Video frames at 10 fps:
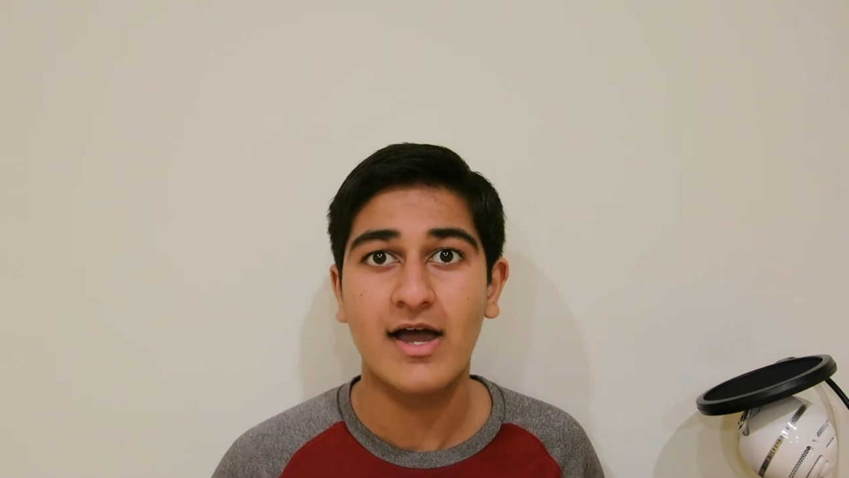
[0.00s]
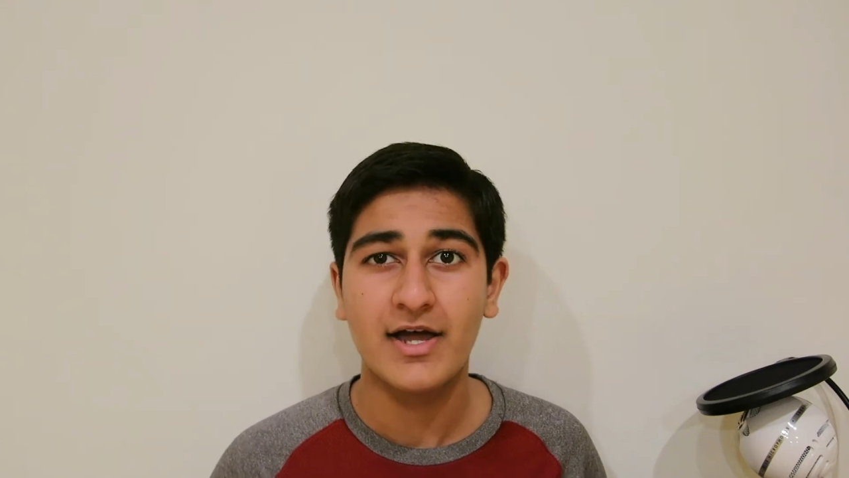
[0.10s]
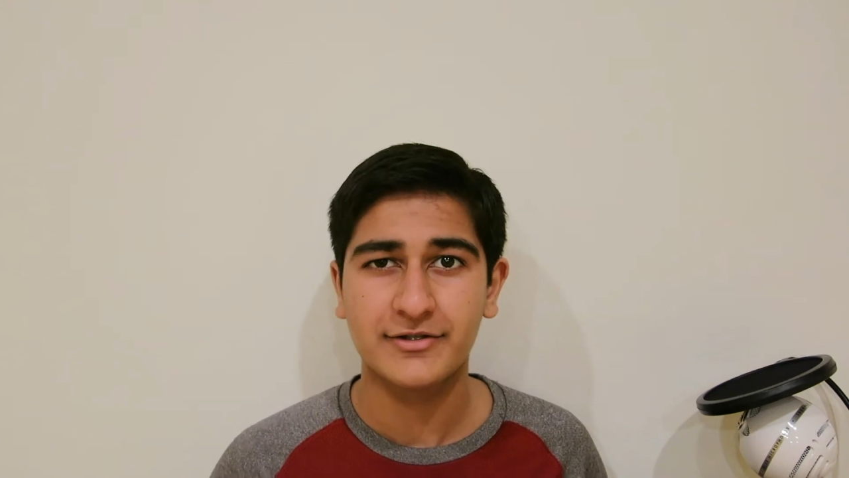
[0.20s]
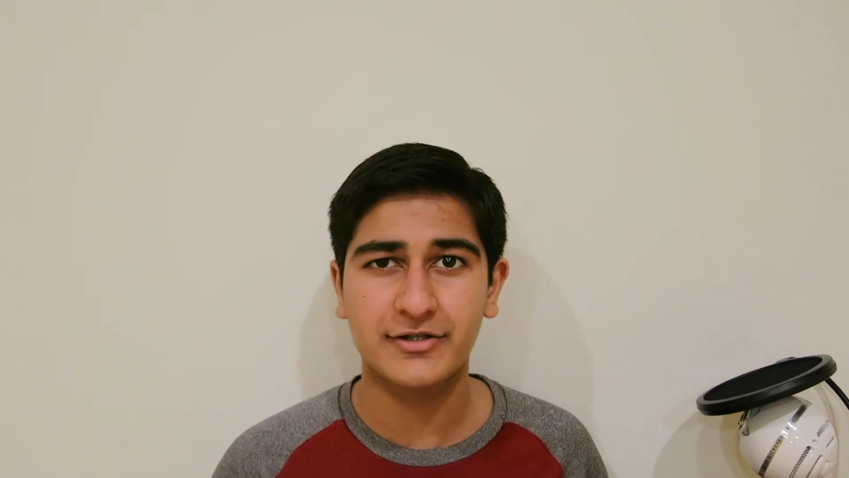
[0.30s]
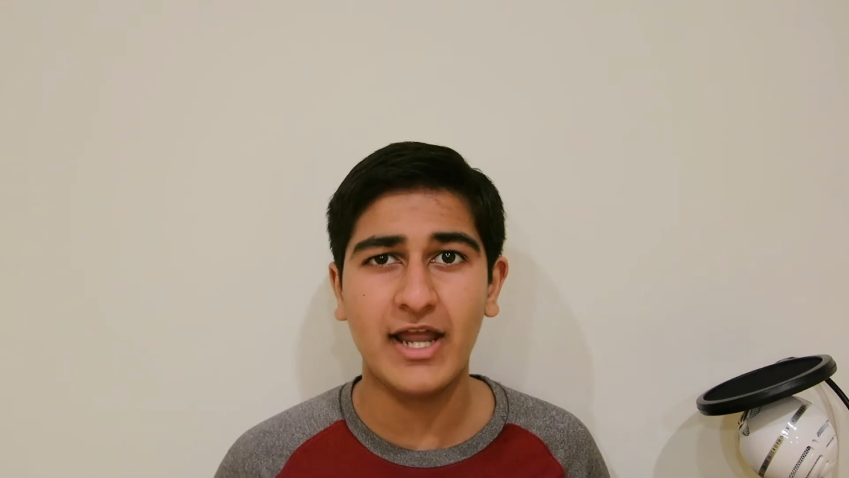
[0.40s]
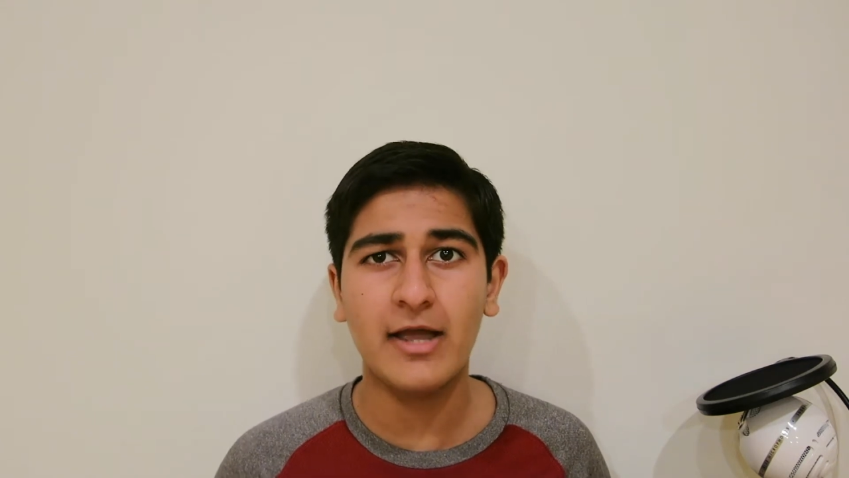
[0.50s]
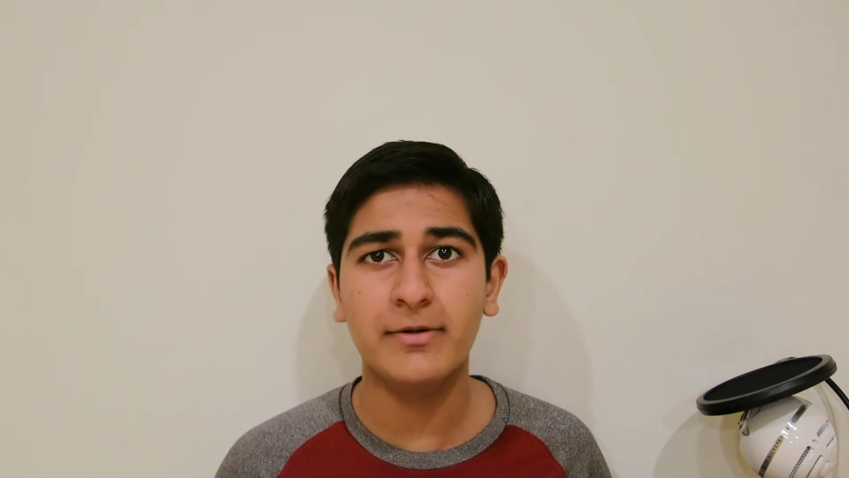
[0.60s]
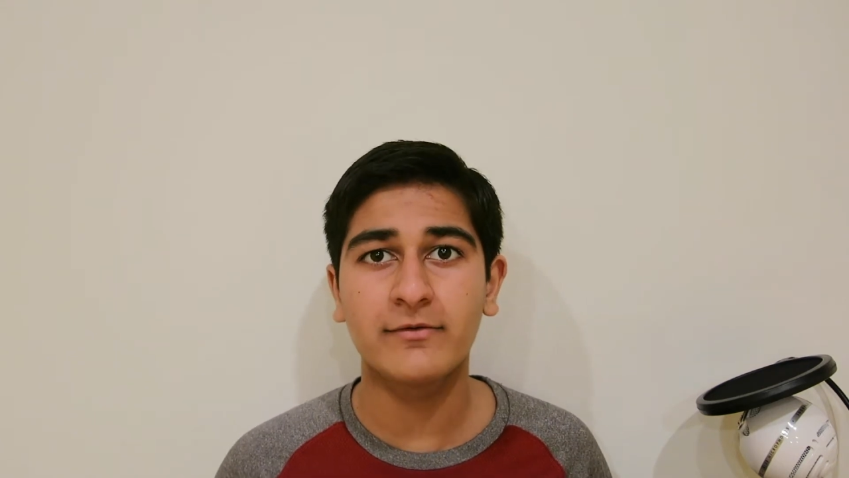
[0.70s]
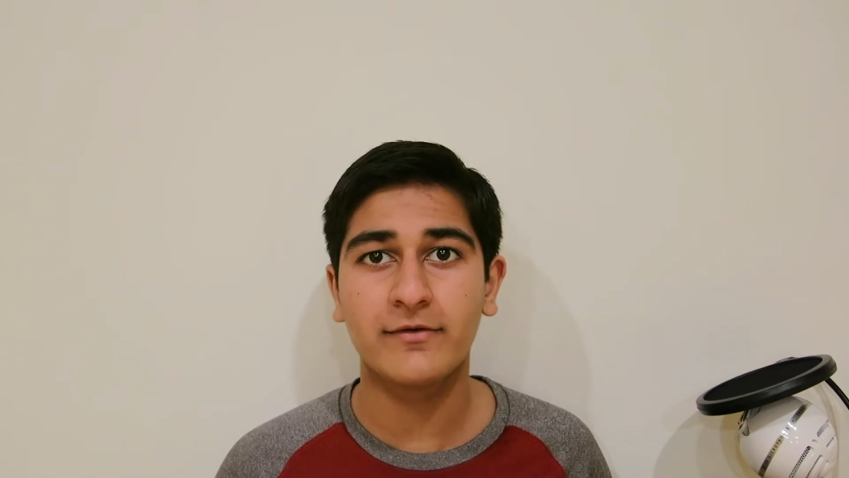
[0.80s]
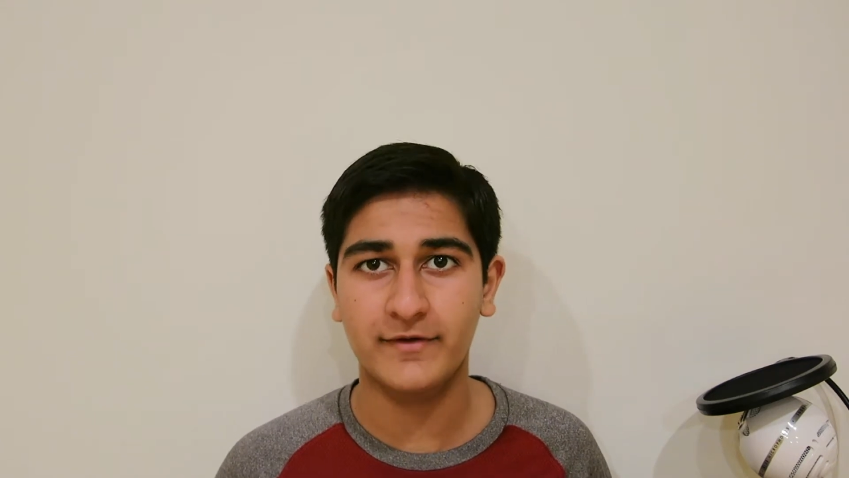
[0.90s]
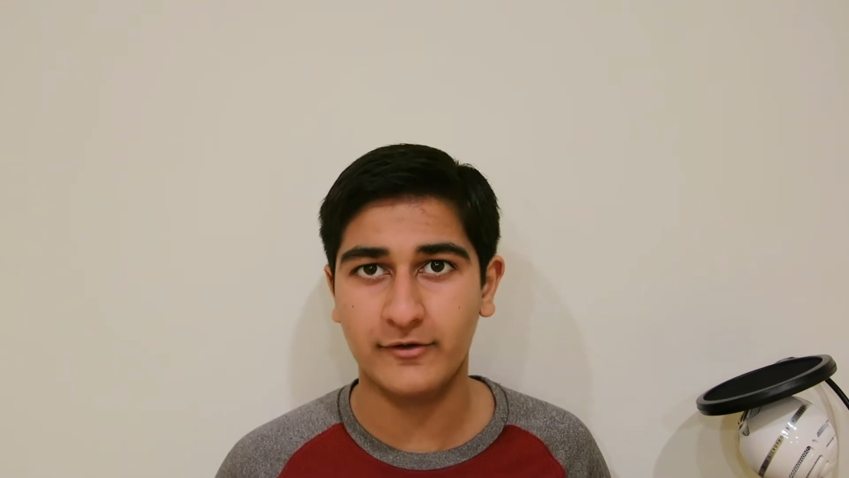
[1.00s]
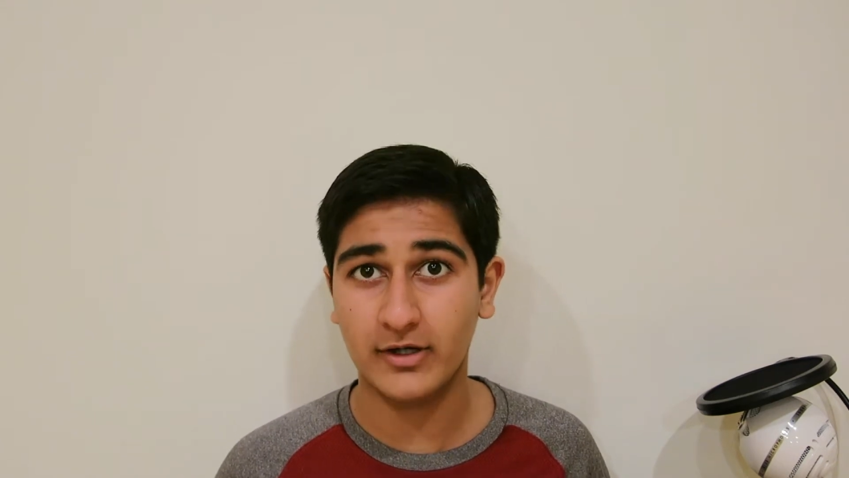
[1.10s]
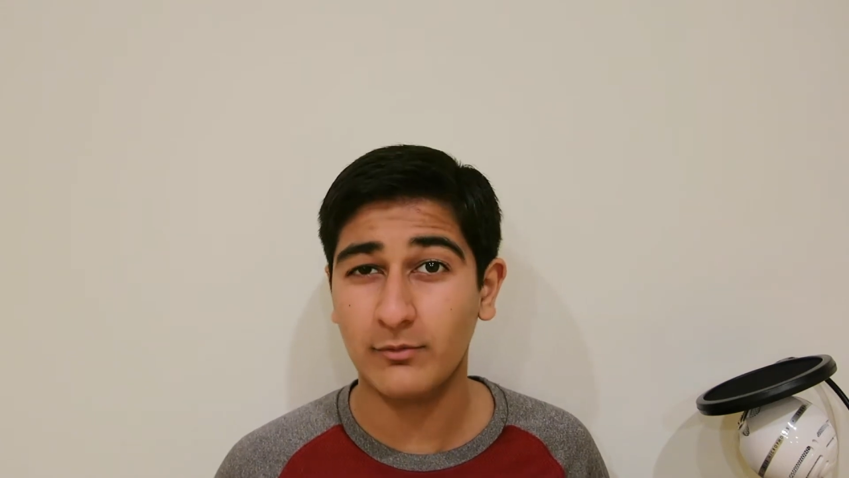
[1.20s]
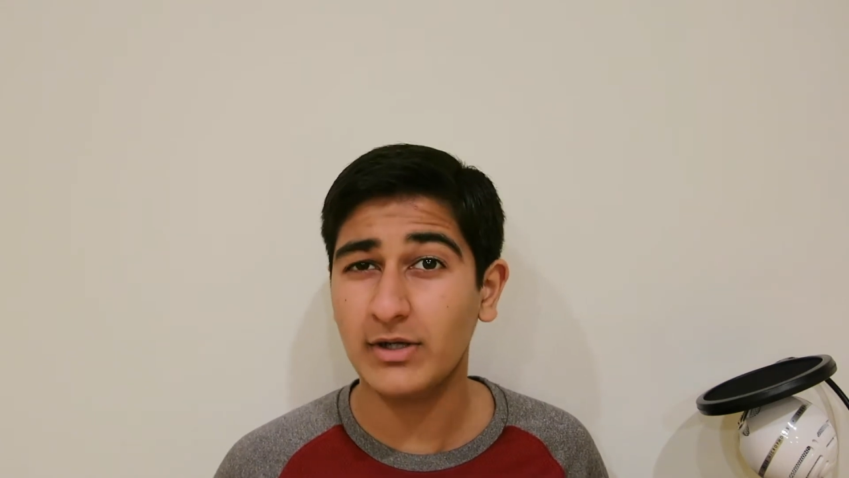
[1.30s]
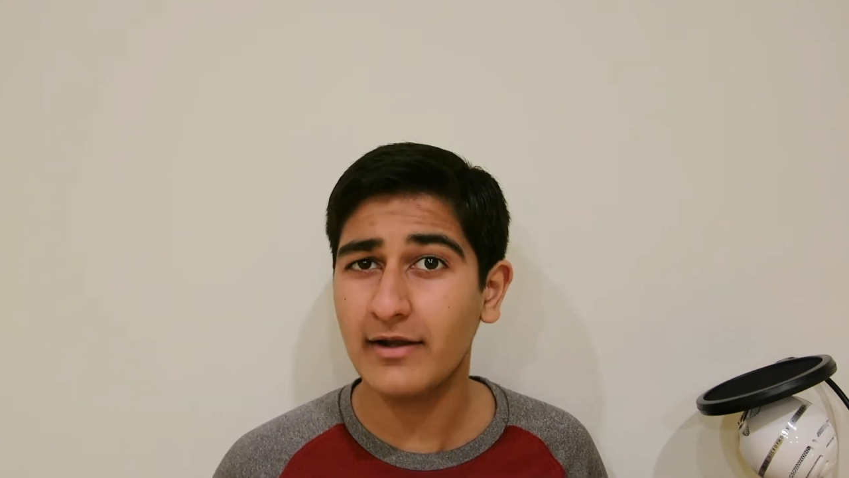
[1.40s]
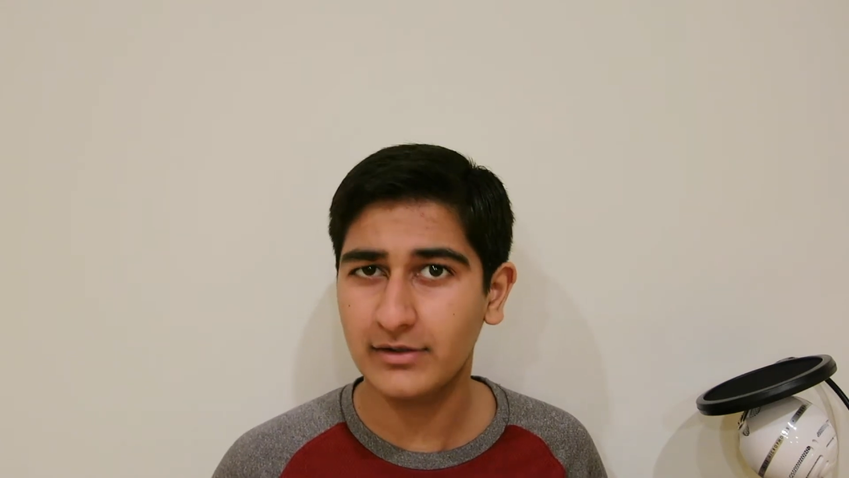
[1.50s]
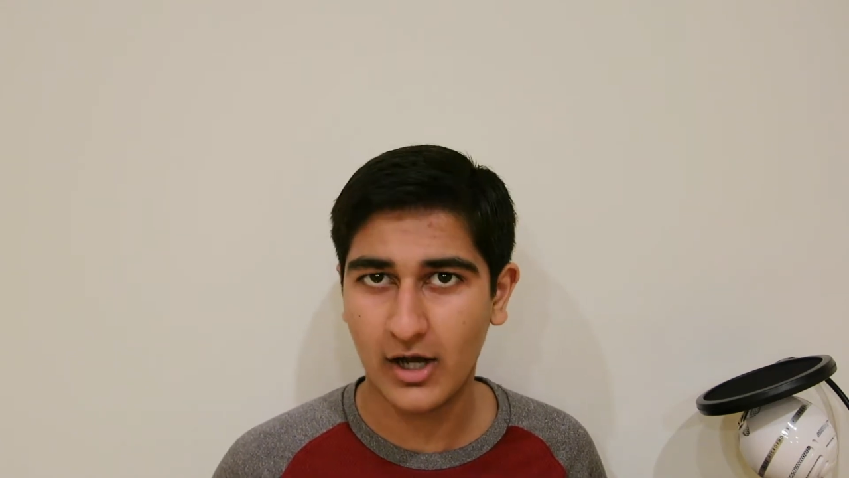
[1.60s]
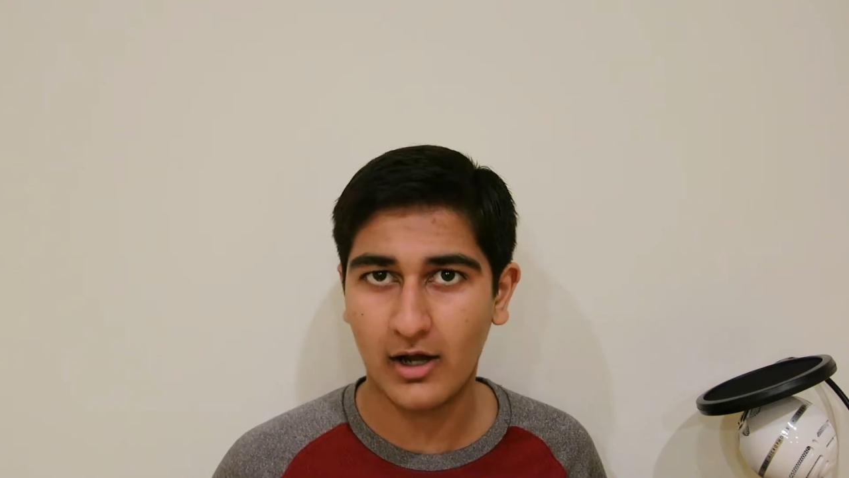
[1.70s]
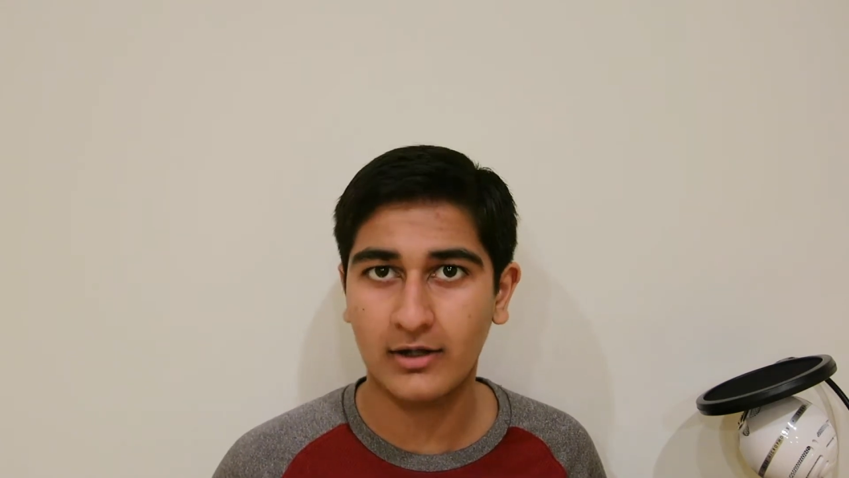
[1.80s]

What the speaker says: Today I'll be reviewing what I'd call the